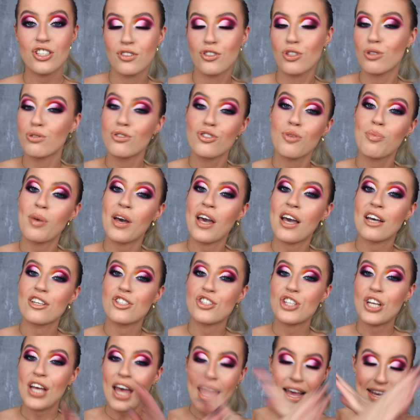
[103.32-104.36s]
xoxo by
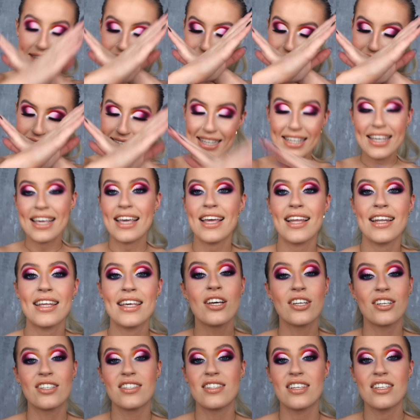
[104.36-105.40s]
SJ X
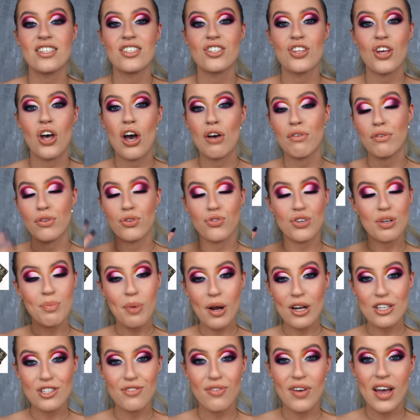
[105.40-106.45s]
Keilidh, consists of 3
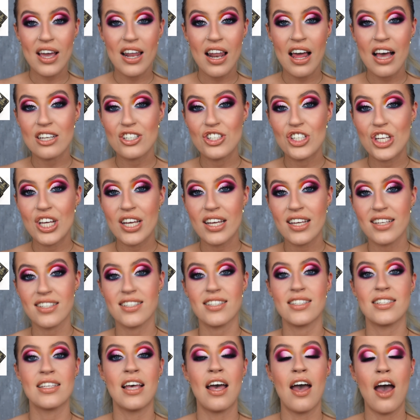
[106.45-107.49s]
pairs of
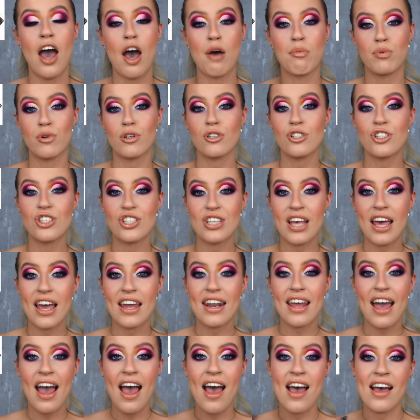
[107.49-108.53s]
eyelashes, a brush
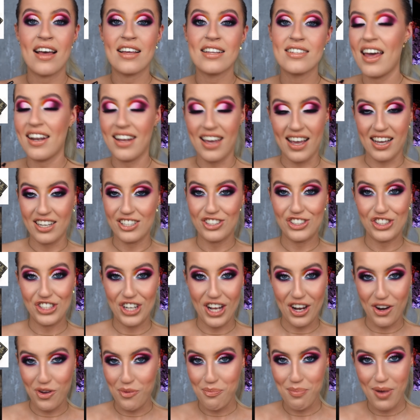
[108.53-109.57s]
set, and an
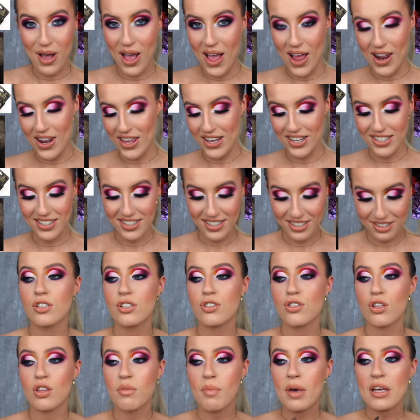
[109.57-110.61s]
eyeshadow palette.
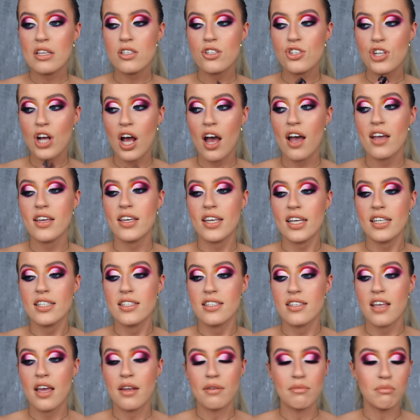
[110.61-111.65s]
So the message I get
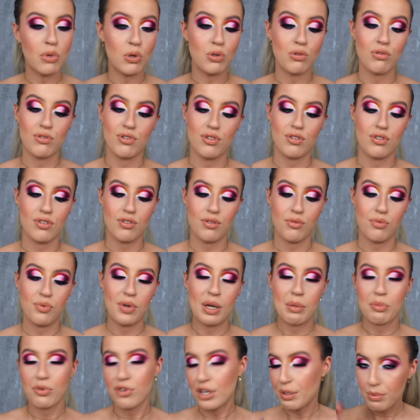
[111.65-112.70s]
sent most when
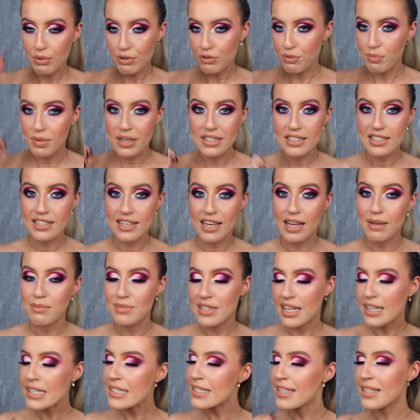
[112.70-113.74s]
I'm creeping through my DMs,
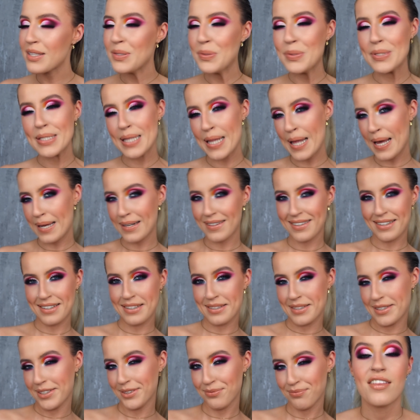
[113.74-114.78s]
I see you sliding in
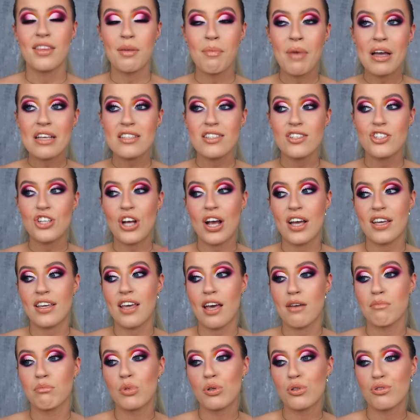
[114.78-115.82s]
there. The message I
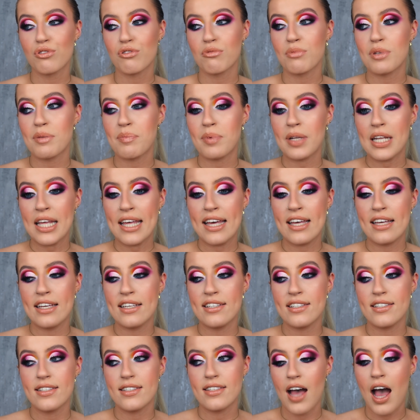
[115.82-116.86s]
get most from people
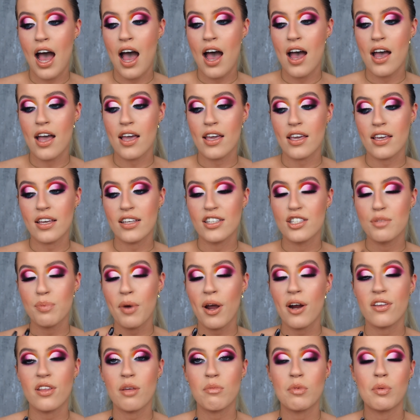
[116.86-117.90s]
is I
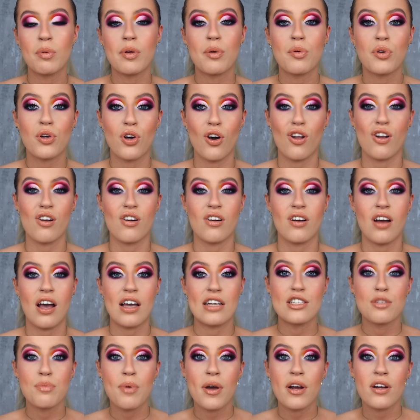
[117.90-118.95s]
inspire them to play with colour. I
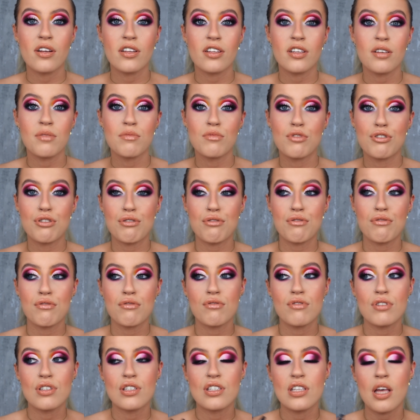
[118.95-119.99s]
inspire them
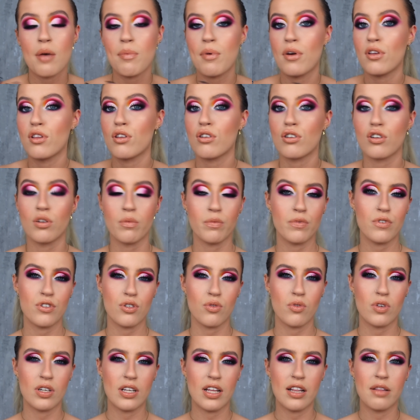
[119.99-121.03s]
to step out of their comfort
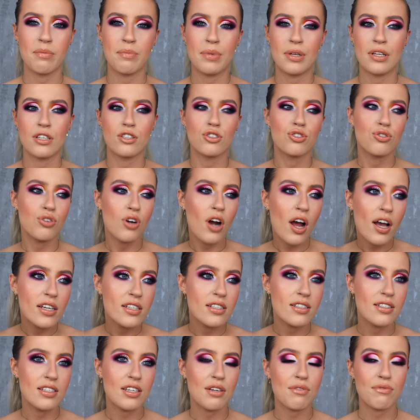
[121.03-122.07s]
zone a little bit, try
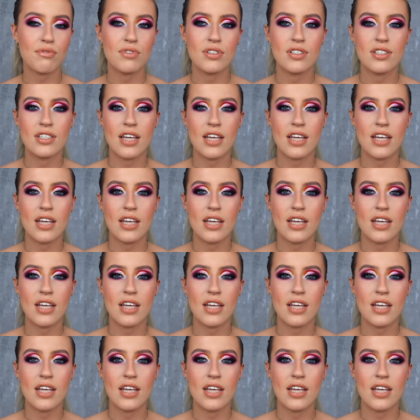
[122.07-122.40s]
different